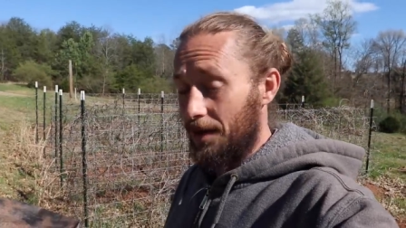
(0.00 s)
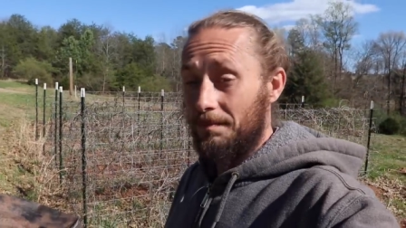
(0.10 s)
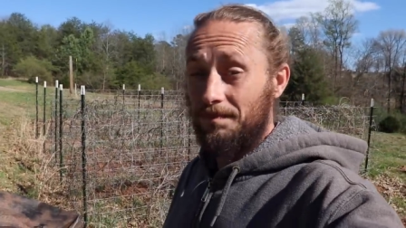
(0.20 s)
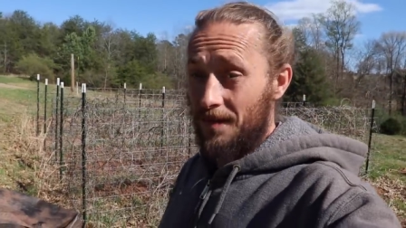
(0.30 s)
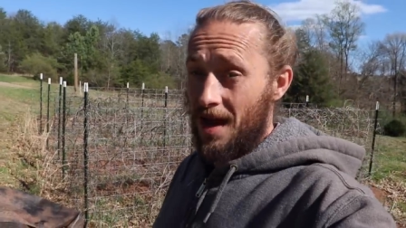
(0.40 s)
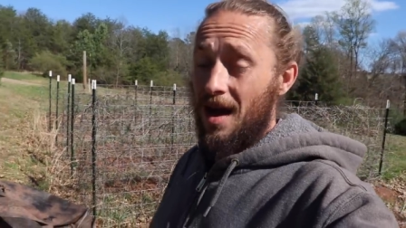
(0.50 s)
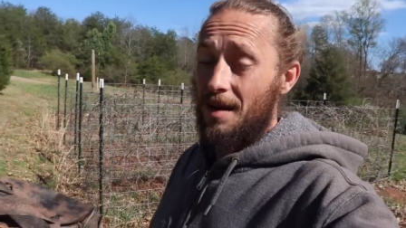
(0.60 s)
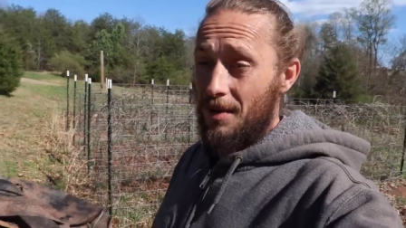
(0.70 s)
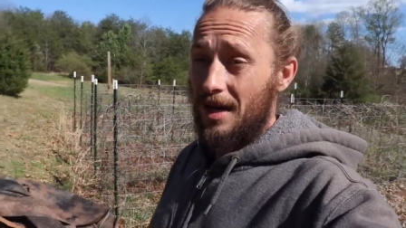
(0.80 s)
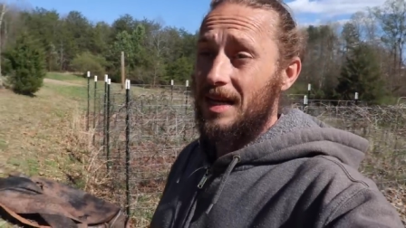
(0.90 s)
But
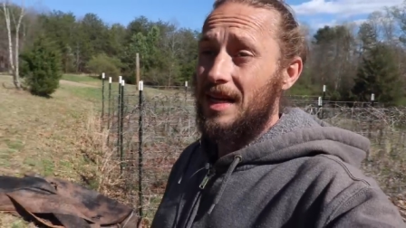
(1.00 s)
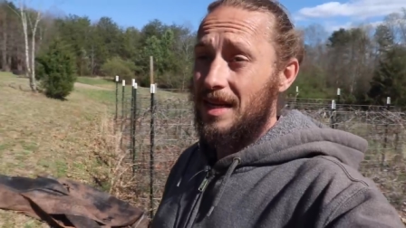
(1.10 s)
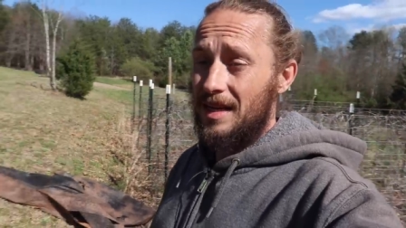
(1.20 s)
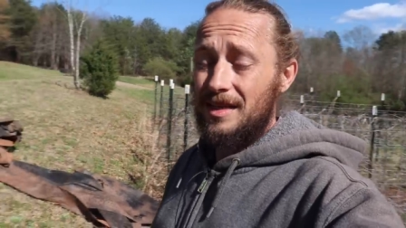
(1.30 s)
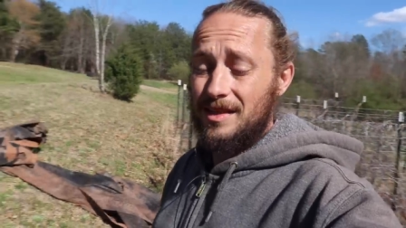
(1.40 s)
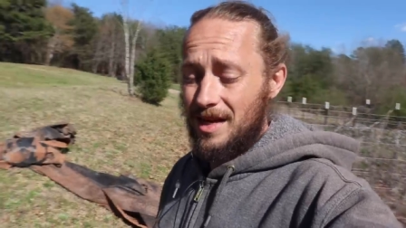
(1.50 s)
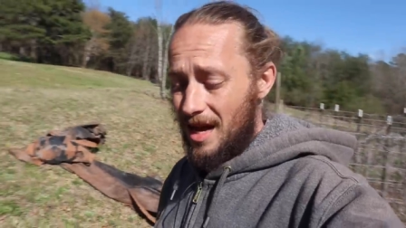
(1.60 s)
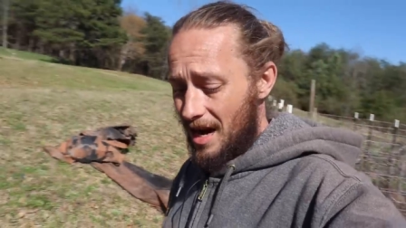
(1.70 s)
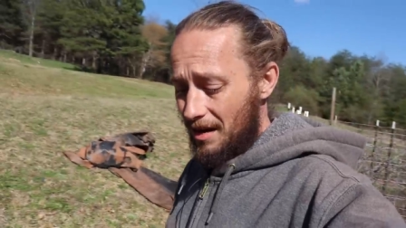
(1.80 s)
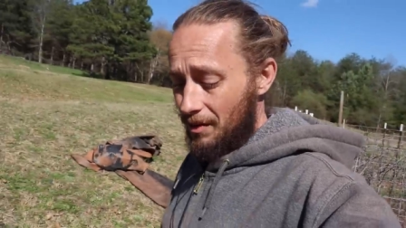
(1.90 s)
I'm ready to get
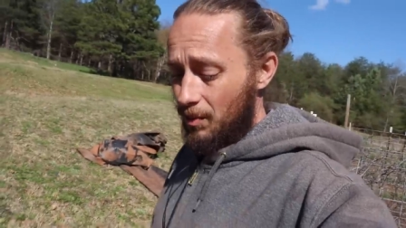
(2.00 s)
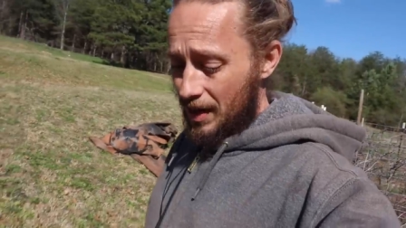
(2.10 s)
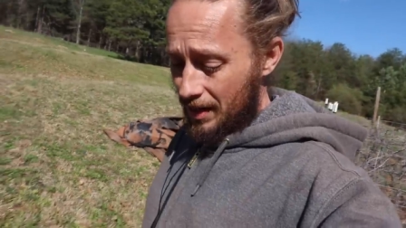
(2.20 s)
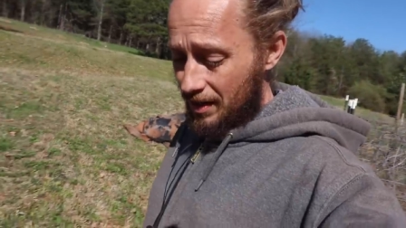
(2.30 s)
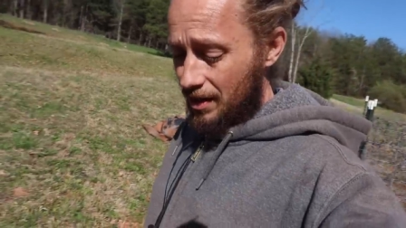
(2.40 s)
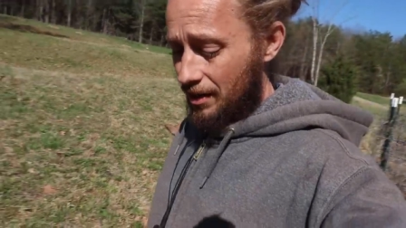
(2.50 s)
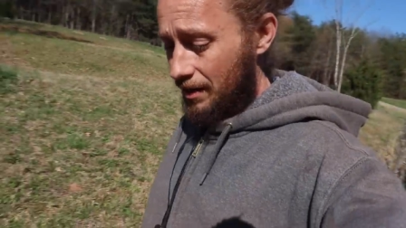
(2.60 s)
inside out of the wind.